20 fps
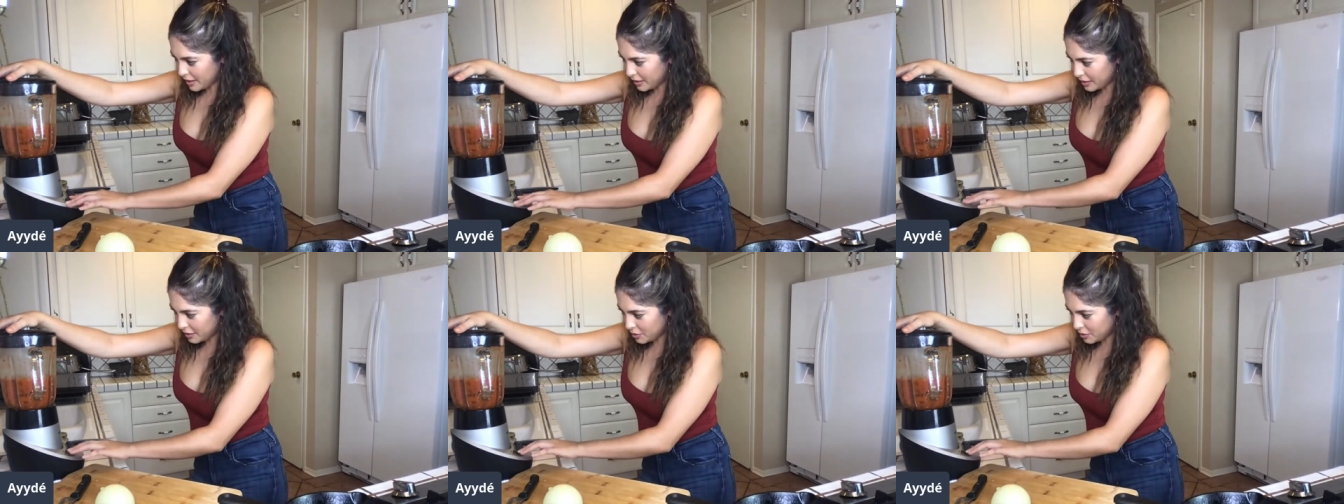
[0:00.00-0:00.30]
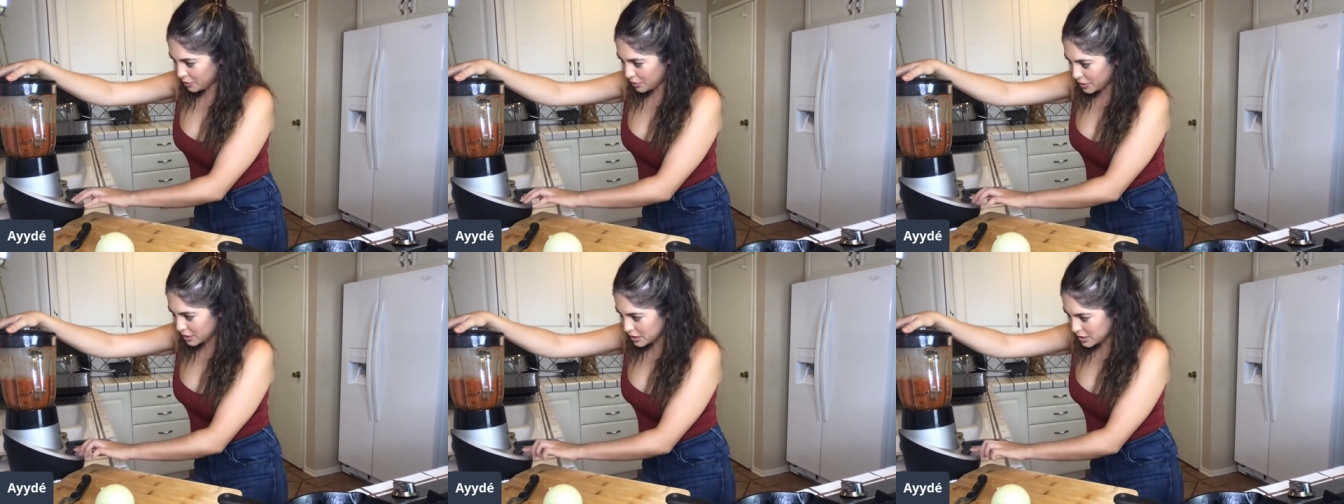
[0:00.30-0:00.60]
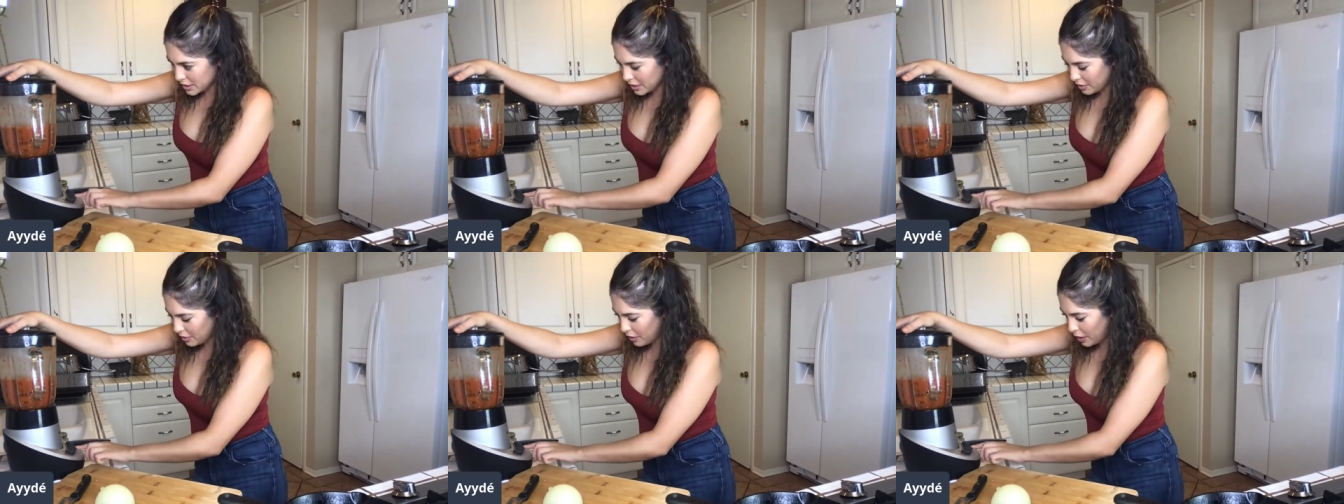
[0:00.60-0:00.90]
I can already
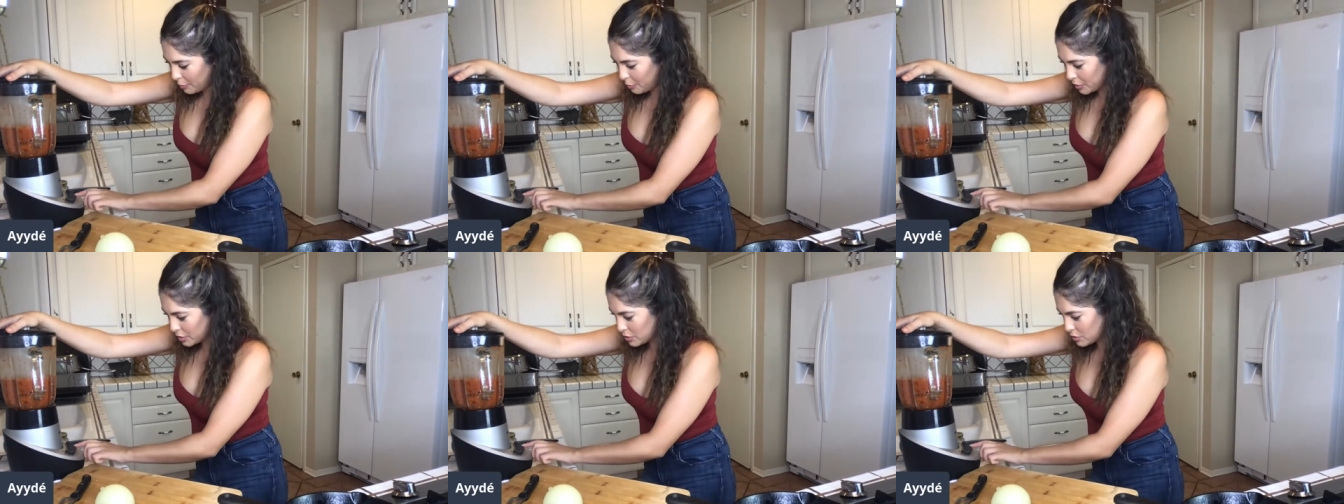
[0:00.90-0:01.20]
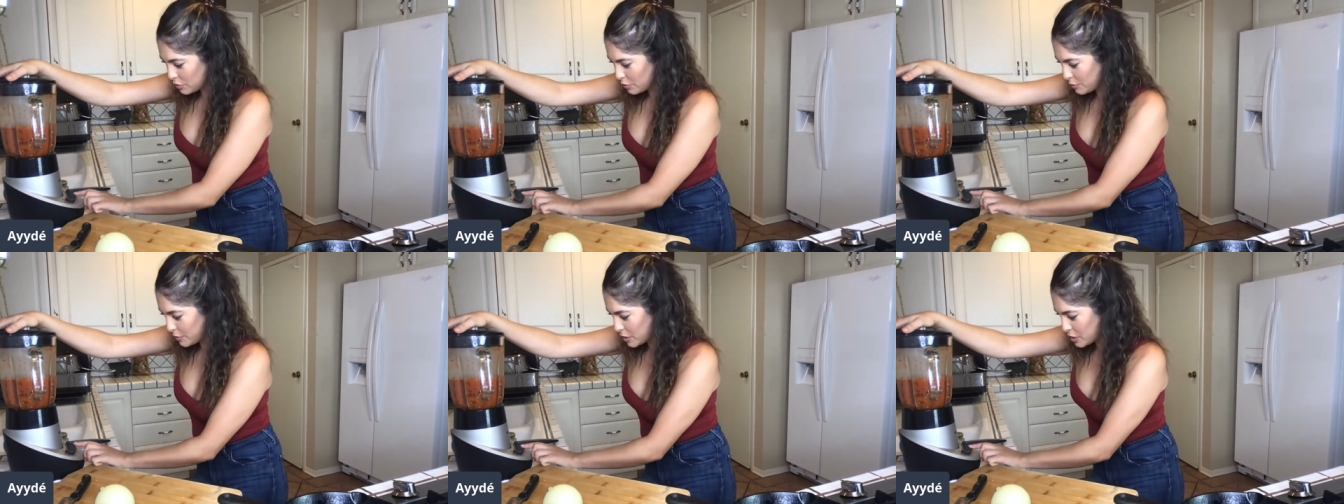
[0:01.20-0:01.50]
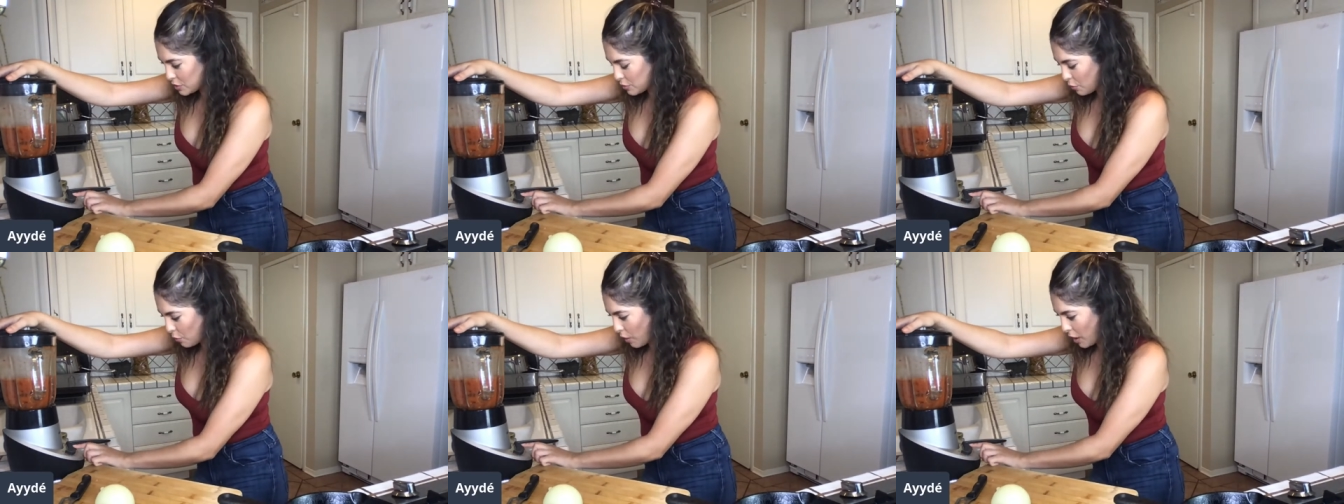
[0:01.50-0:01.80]
tell I put too
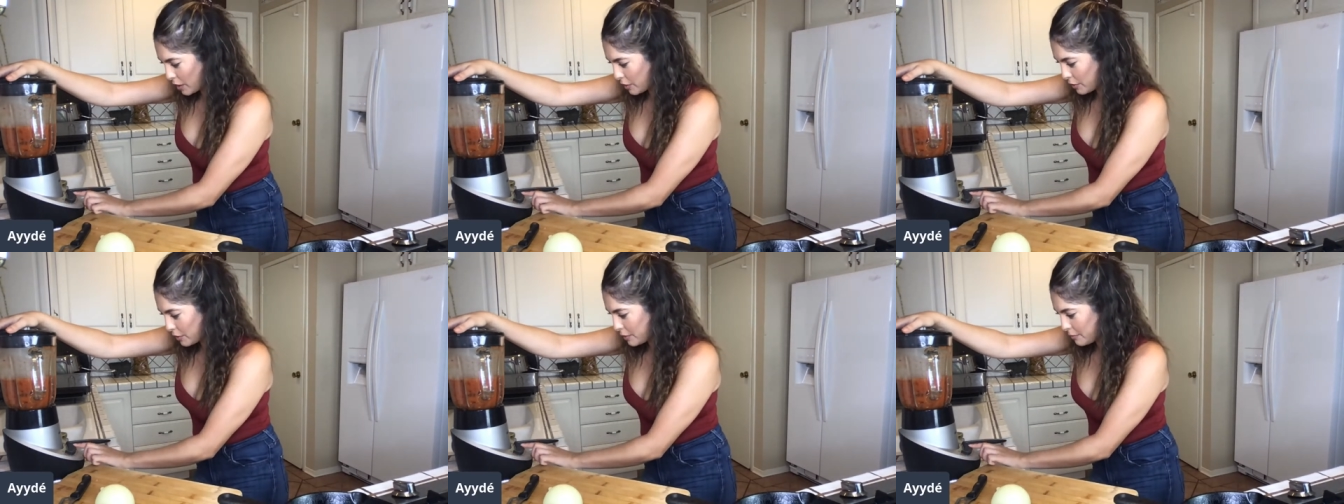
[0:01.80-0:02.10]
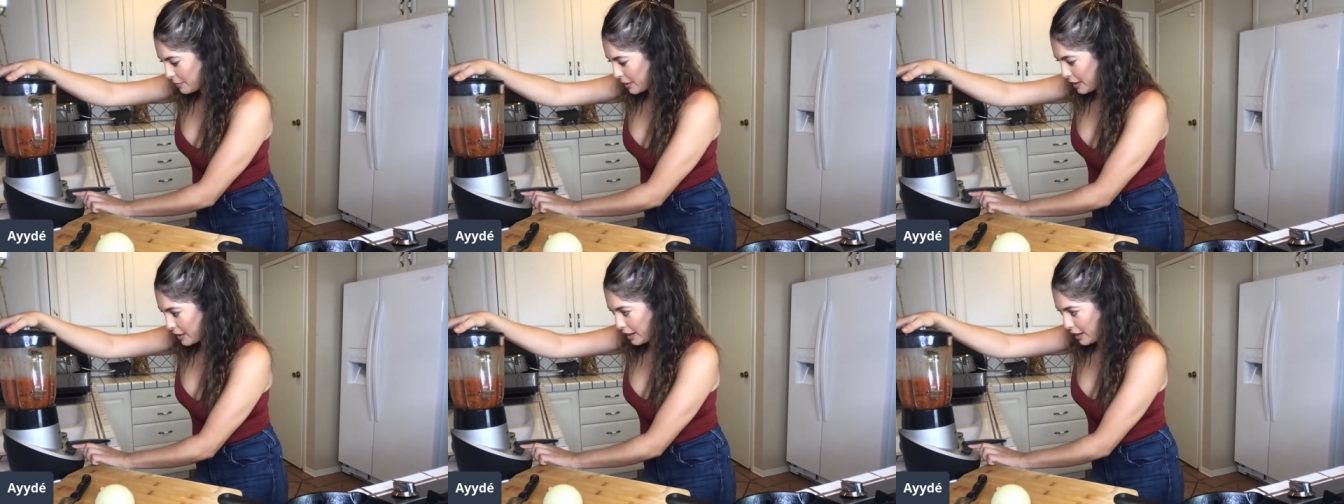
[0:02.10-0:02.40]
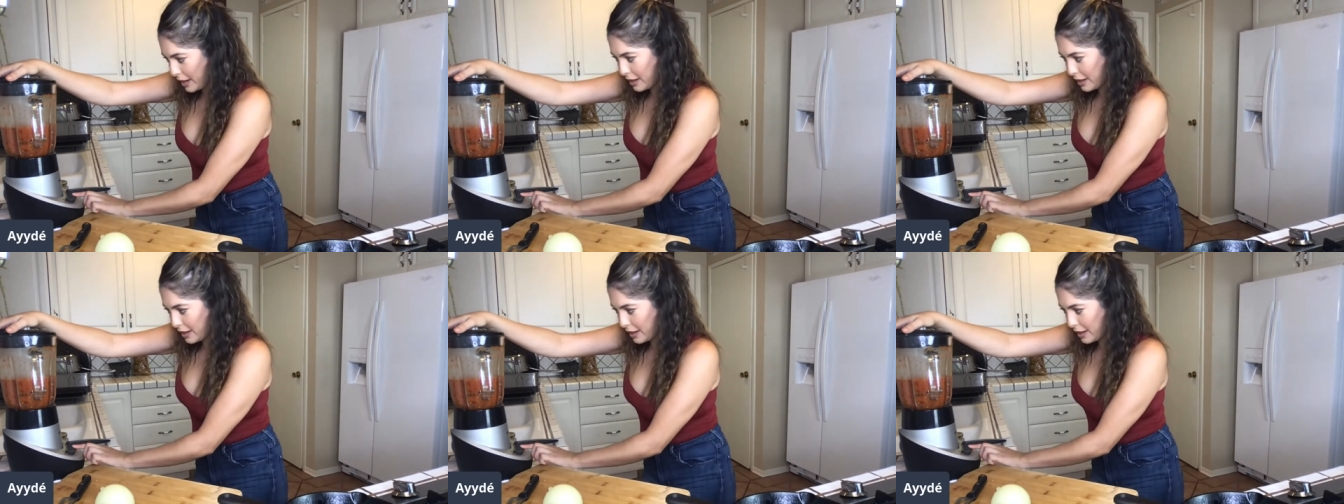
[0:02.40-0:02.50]
much water in mine.